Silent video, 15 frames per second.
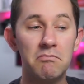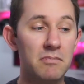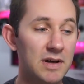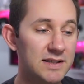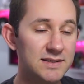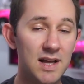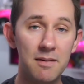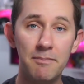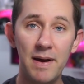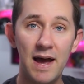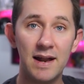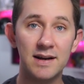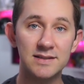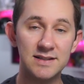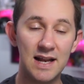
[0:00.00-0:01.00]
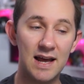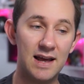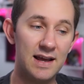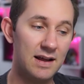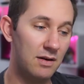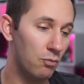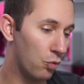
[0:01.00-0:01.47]
It's not bad because it,
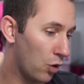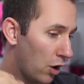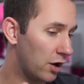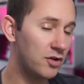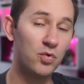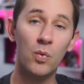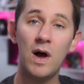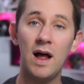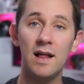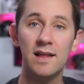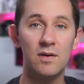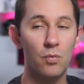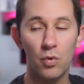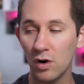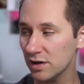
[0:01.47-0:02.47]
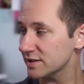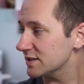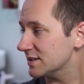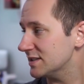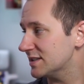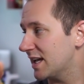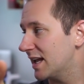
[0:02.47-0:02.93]
it worked well. It worked
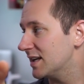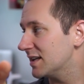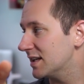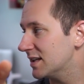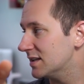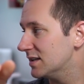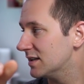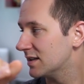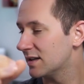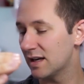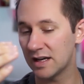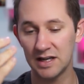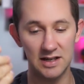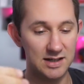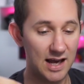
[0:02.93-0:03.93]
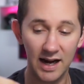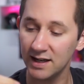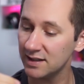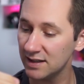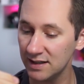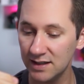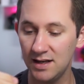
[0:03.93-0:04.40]
as intended. It
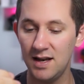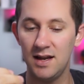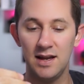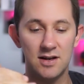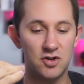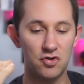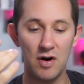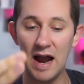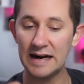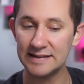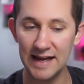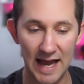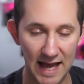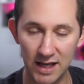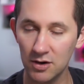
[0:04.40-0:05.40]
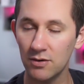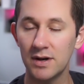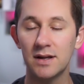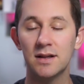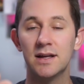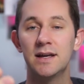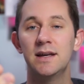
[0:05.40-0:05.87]
connected. It tracked
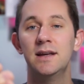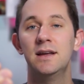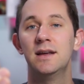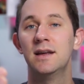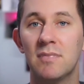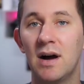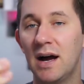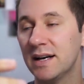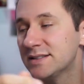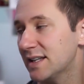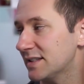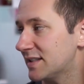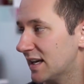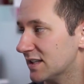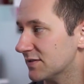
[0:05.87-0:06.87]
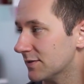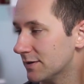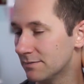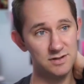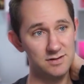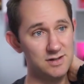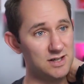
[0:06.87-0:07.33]
accurately. I say tasteful,
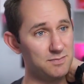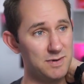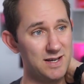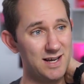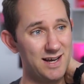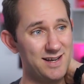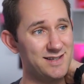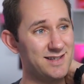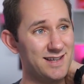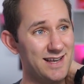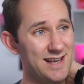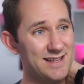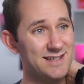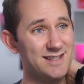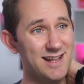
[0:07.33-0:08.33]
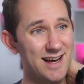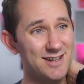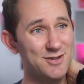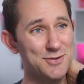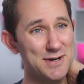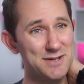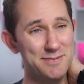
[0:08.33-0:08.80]
just because it's
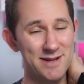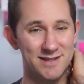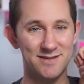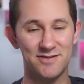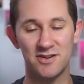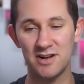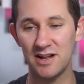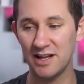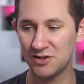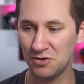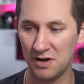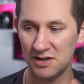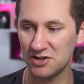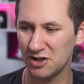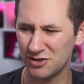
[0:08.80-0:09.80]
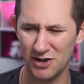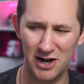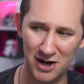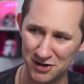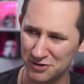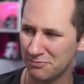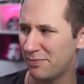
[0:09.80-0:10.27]
not too expensive. They're not like trying to charge a
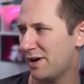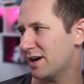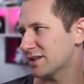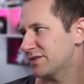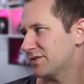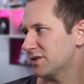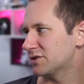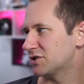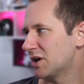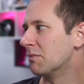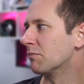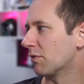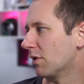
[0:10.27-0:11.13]
hundred bucks for a jump